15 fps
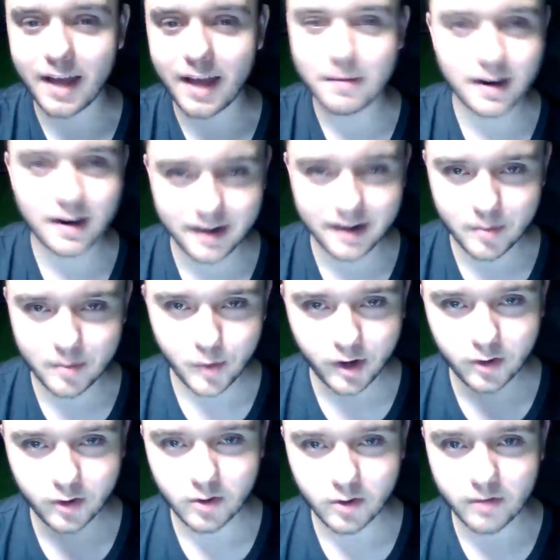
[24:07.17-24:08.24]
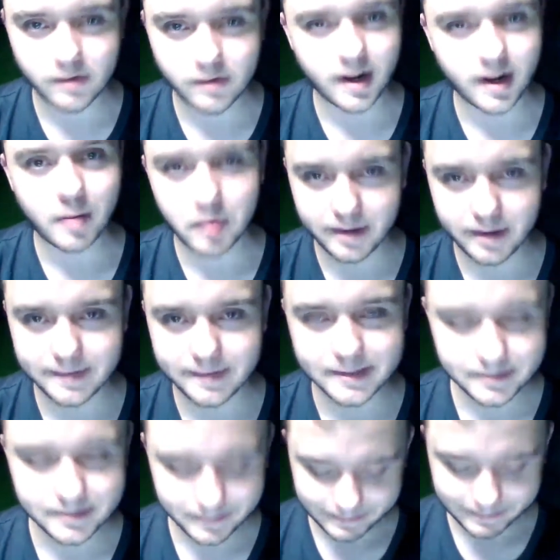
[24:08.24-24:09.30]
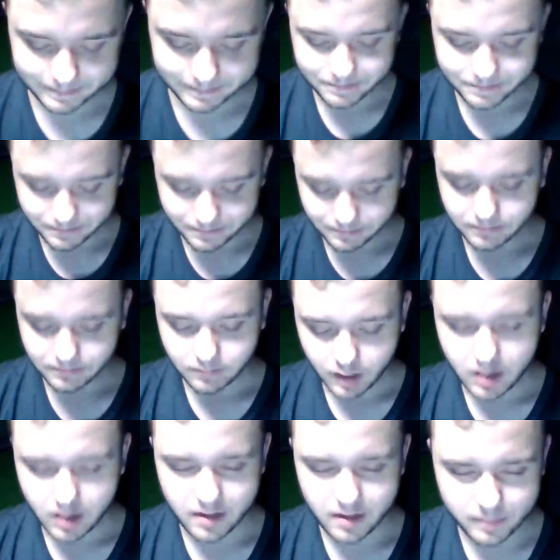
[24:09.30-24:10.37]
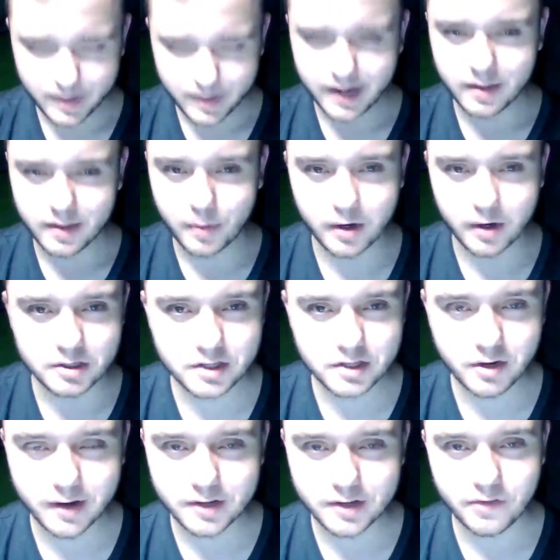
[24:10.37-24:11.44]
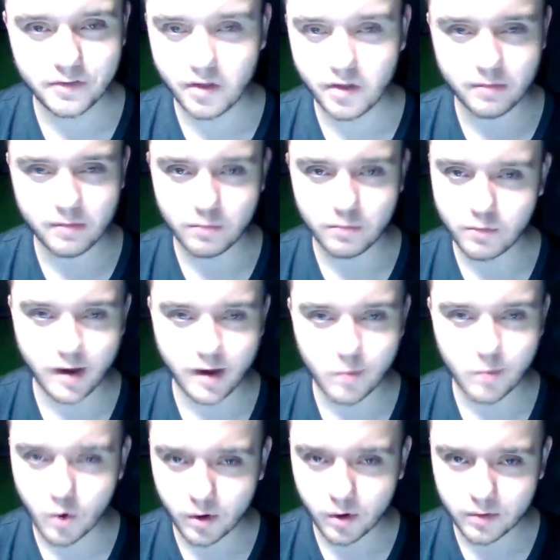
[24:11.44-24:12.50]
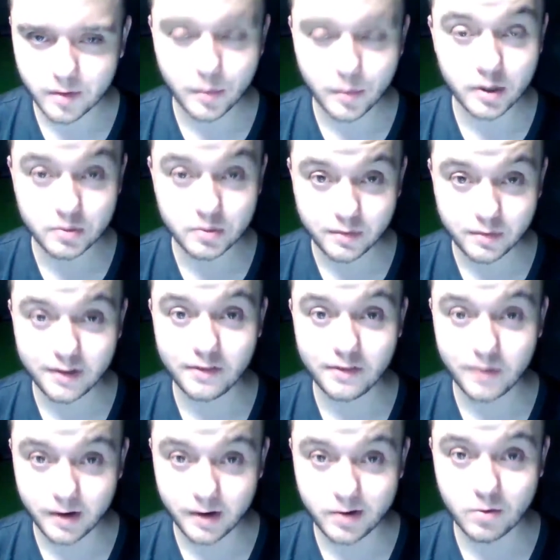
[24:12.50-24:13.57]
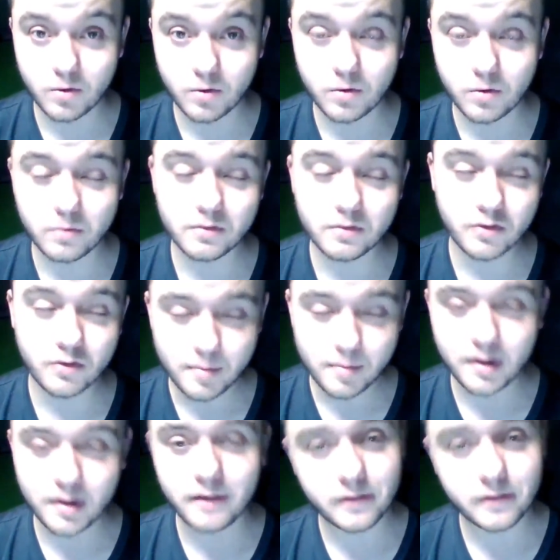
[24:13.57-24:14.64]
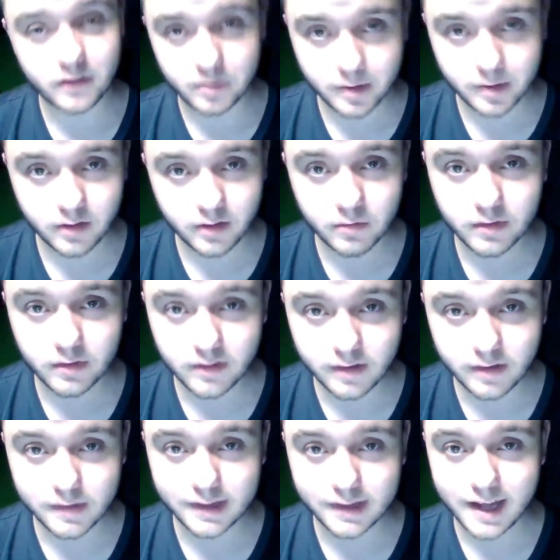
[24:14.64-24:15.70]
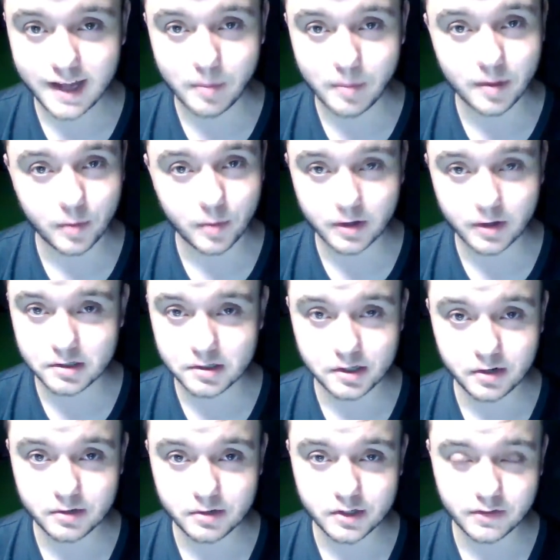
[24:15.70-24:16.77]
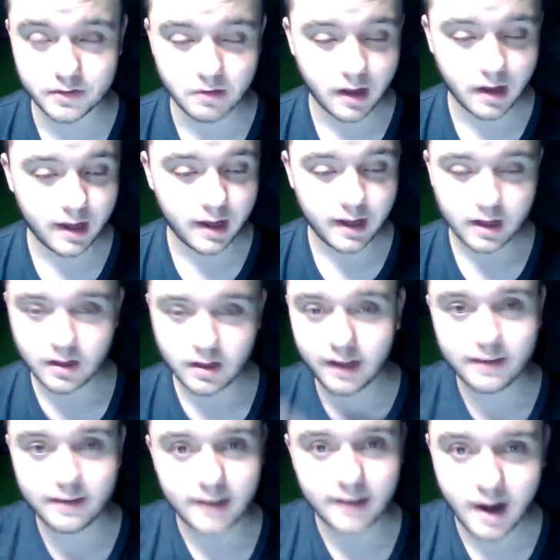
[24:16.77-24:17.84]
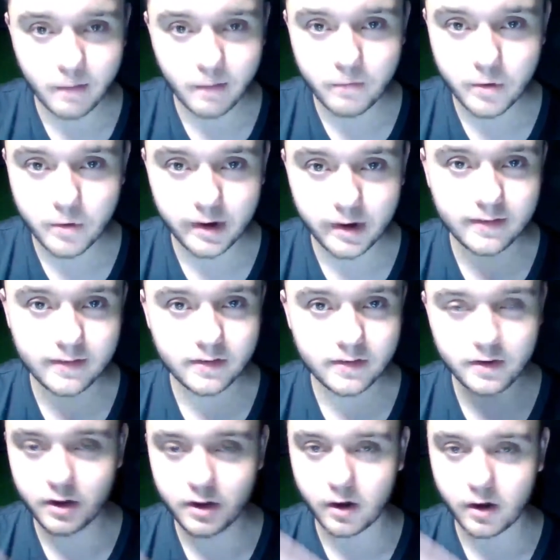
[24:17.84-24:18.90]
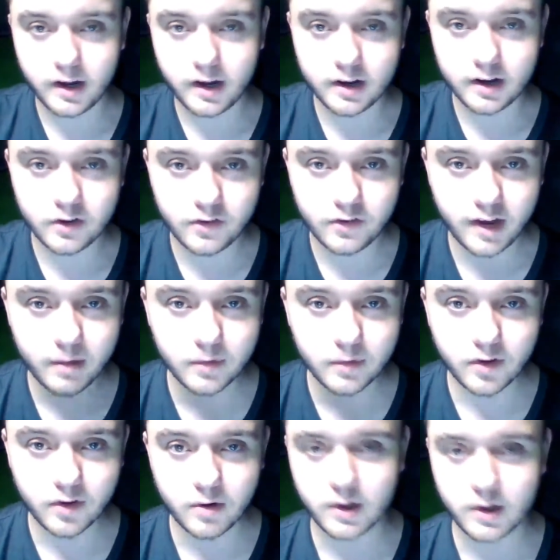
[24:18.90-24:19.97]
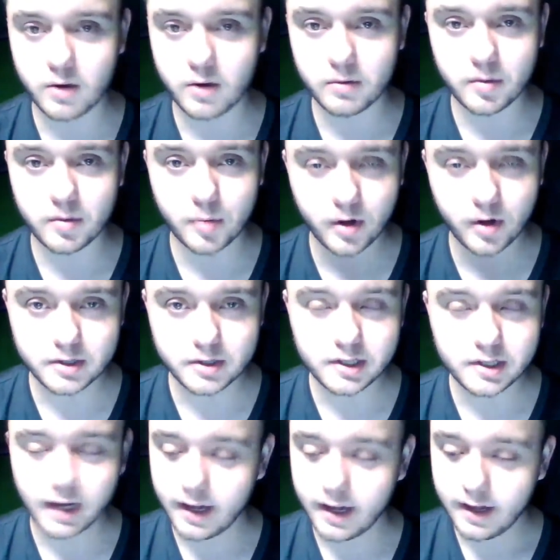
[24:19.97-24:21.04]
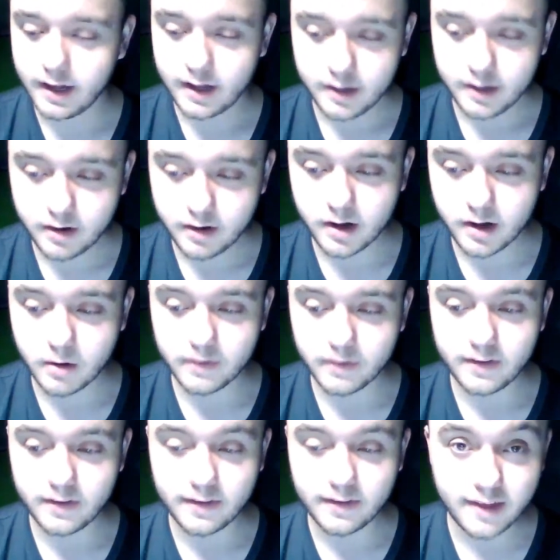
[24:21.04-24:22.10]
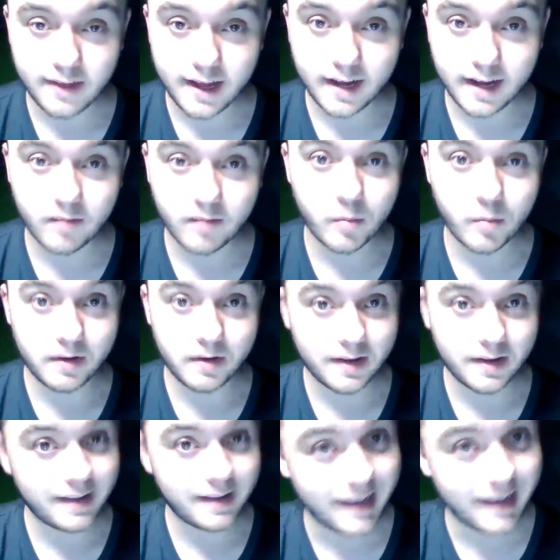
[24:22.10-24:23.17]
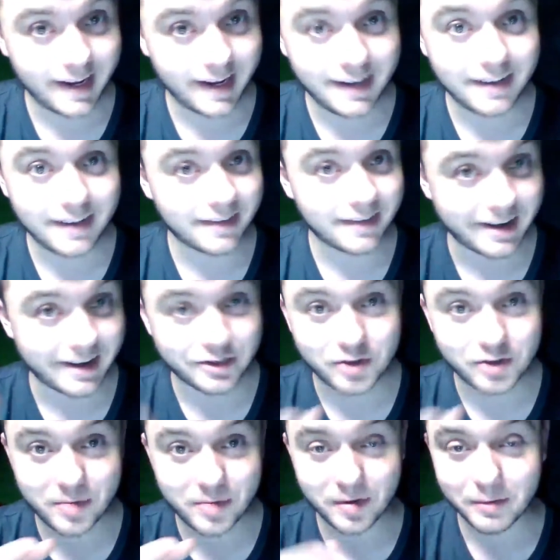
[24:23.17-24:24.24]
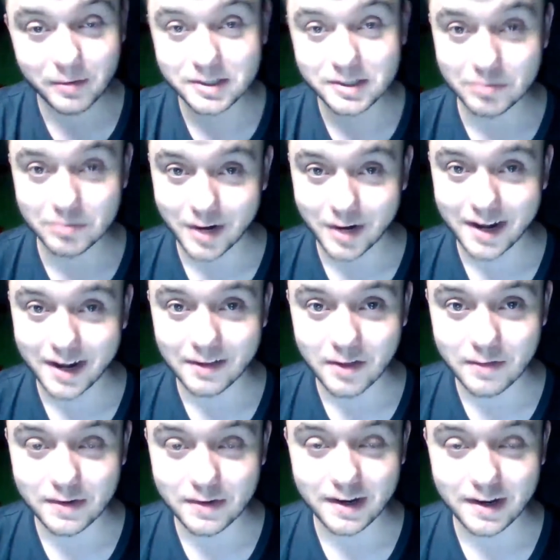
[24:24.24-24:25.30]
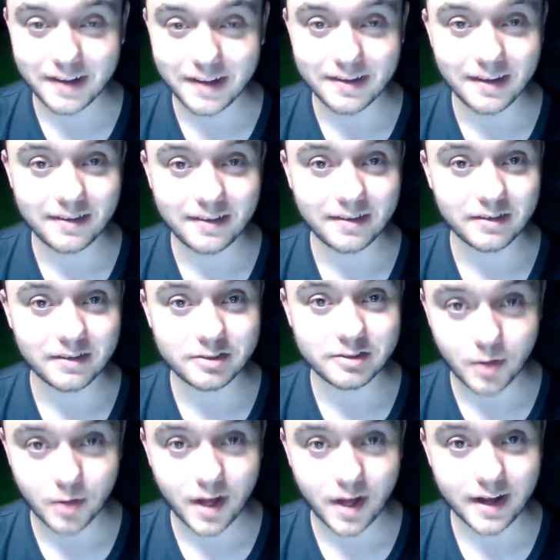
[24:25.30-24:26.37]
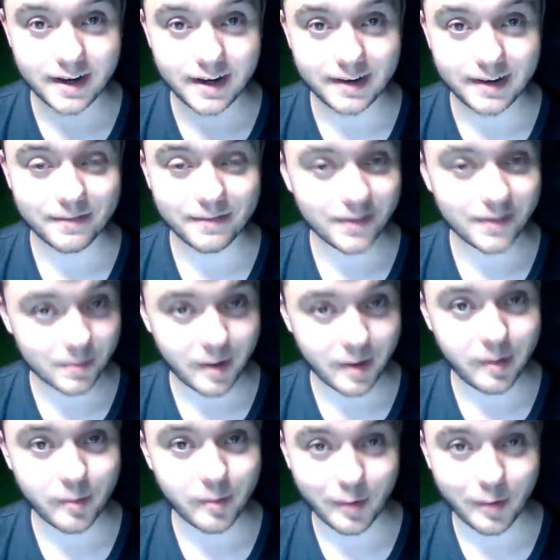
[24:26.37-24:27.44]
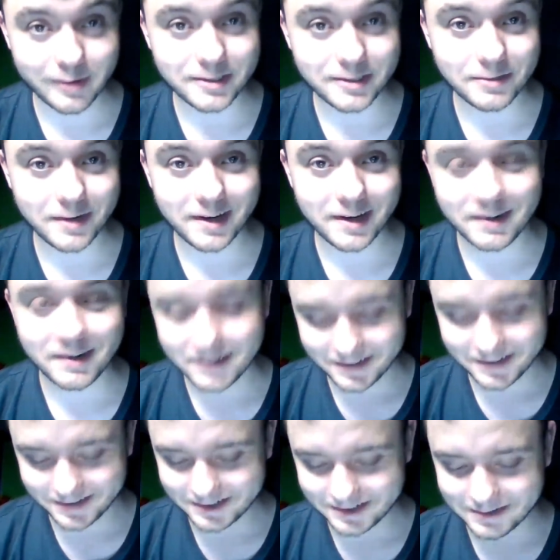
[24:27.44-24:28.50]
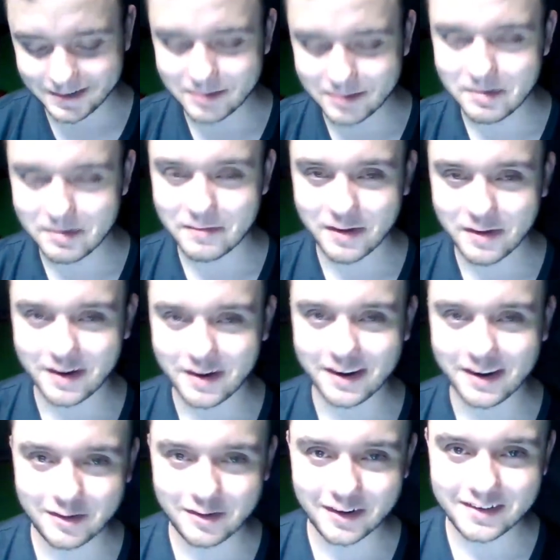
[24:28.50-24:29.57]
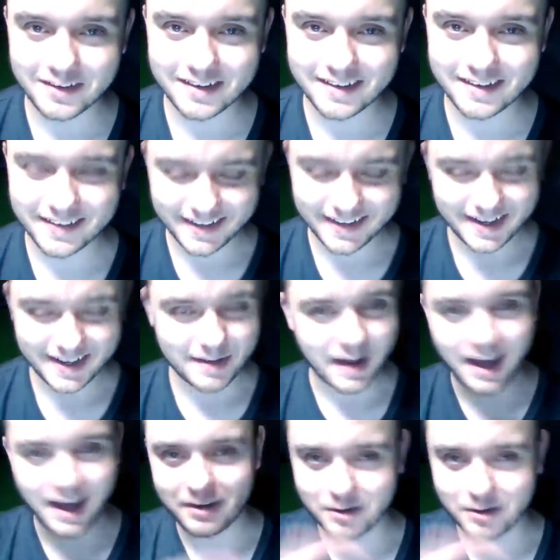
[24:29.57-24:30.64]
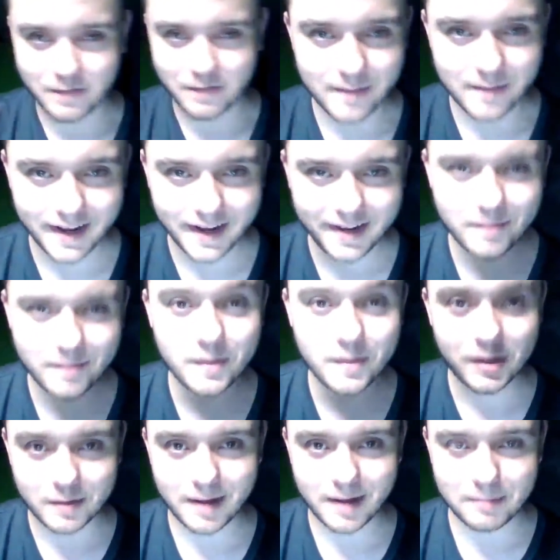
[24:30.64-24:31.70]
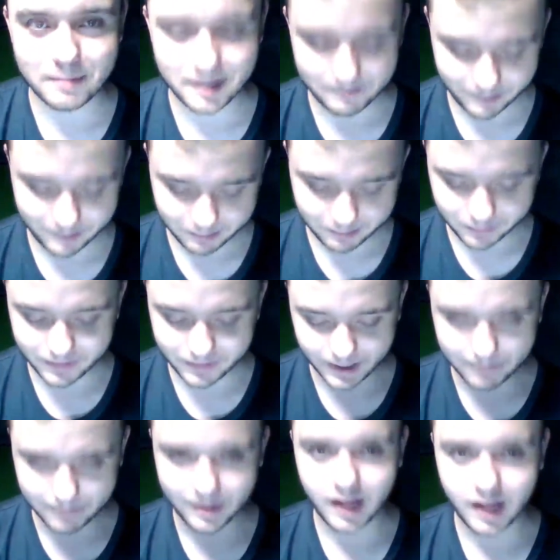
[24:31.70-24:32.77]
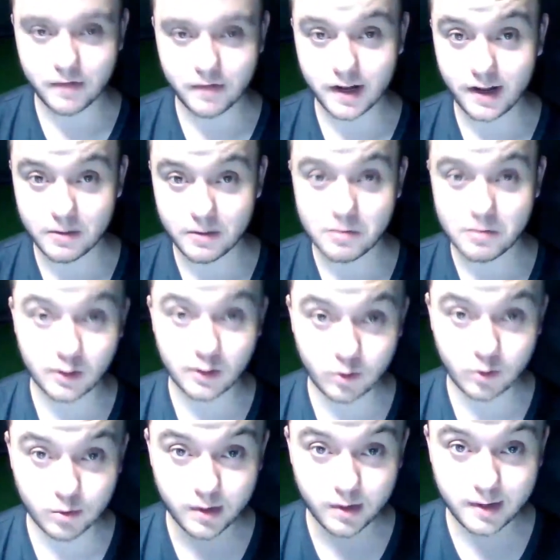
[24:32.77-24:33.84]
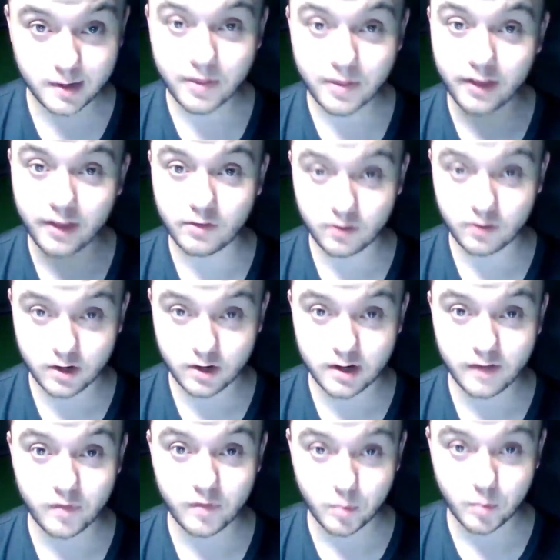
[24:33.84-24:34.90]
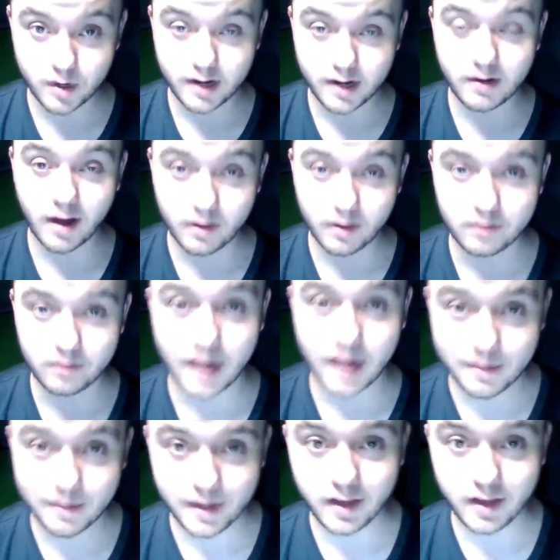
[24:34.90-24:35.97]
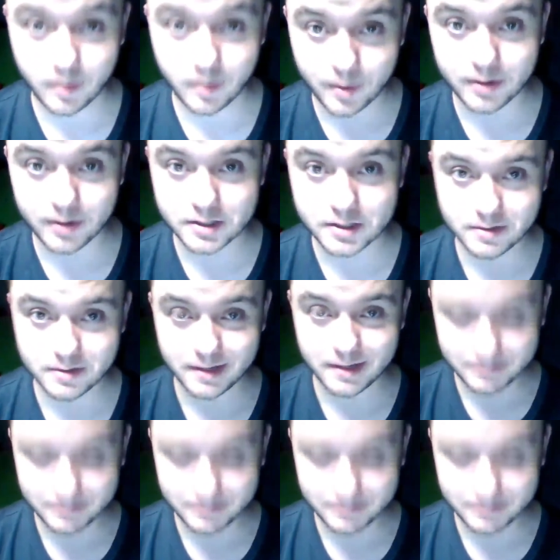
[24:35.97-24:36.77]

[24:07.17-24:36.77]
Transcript: I'm not going to get butthurt over it, I promise. But yeah, The Purge 2, I just love way more. The Purge 1's very cool, creepy, suspenseful, and stuff like that. But The Purge 2 just lays it out for you. You already understand what's going on with The Purge. You already know it's this thing. But the end is kind of trippy, which is why I love it. And this July, there might be a Purge 3. So it'll be very interesting. I don't know if I'll make it, but there might be. We'll see. If I can come up with a story that's good enough to put out, I'll make The Purge 3.